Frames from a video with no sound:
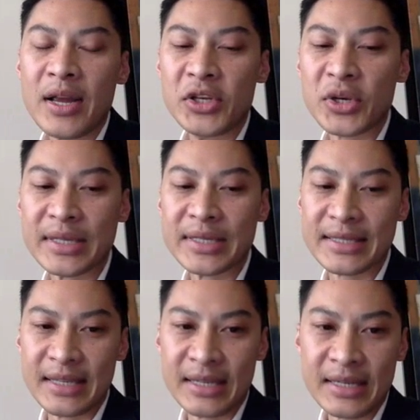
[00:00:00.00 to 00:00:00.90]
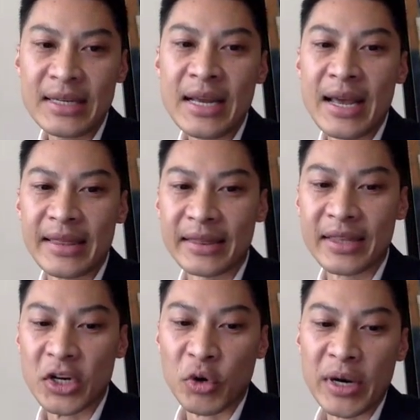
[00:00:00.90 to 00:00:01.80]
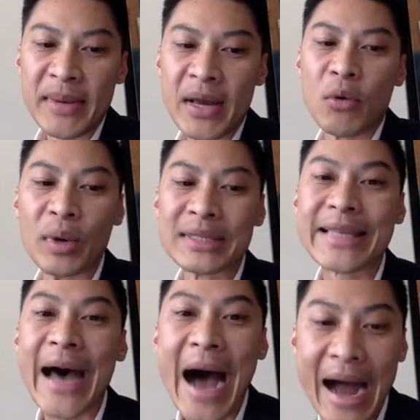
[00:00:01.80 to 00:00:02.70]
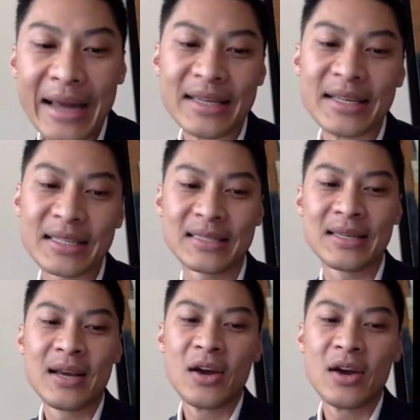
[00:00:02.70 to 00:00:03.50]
you can see that the agreement was the highest